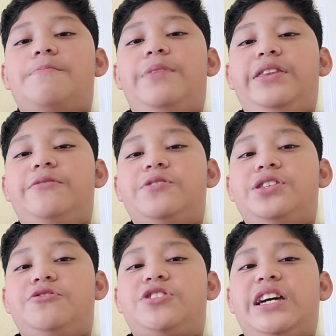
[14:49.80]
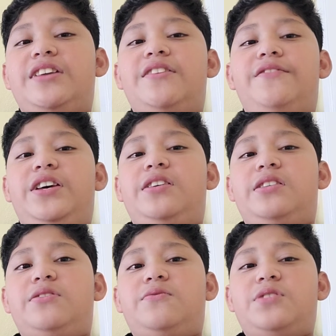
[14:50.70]
but there was no sign of it,
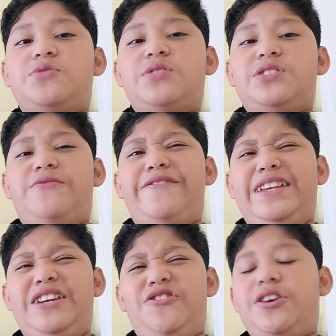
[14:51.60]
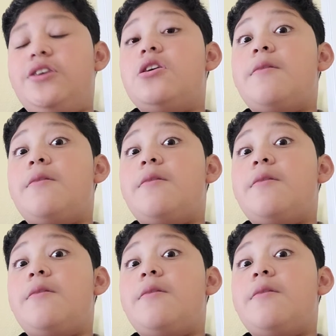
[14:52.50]
which was weird.